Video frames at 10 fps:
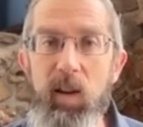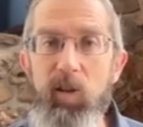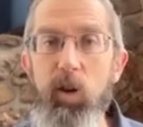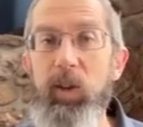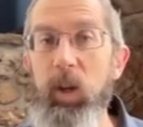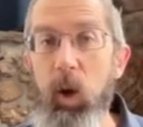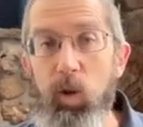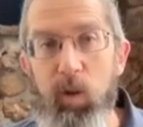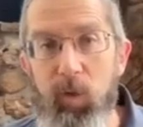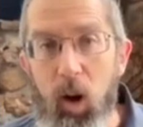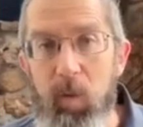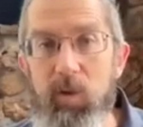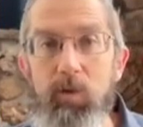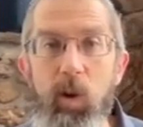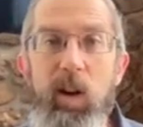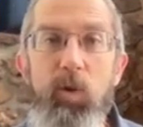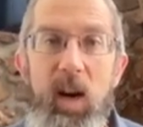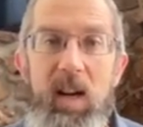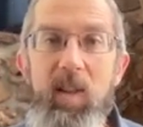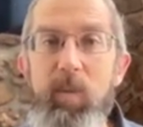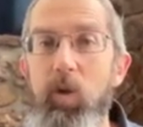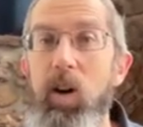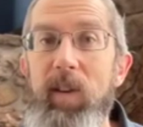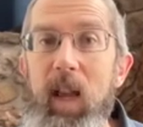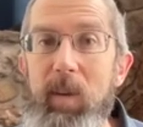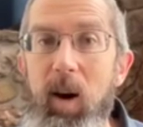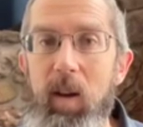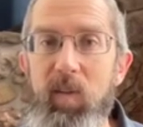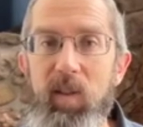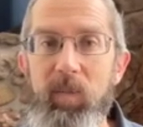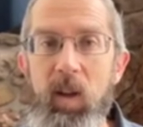serving local farmers growing grain in the Broad Valley bottoms.